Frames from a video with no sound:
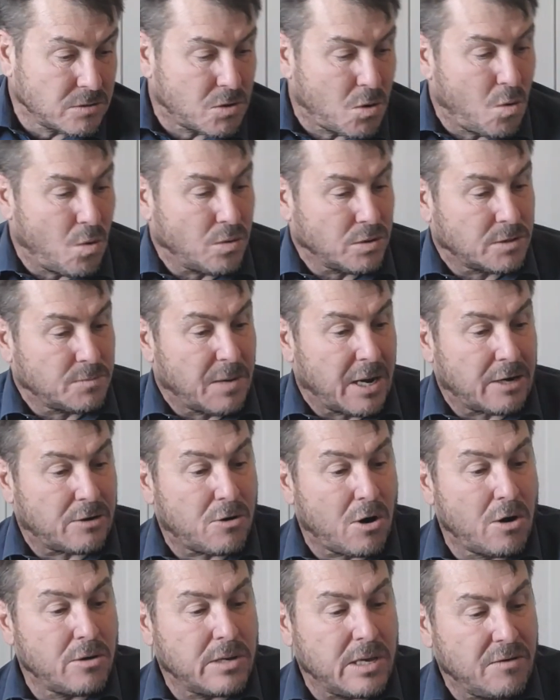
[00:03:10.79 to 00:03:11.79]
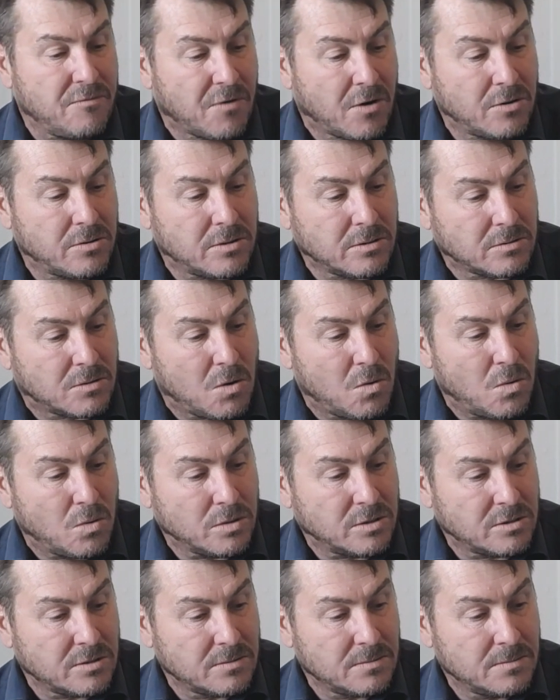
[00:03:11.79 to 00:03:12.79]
cords, my croaky vocal cords.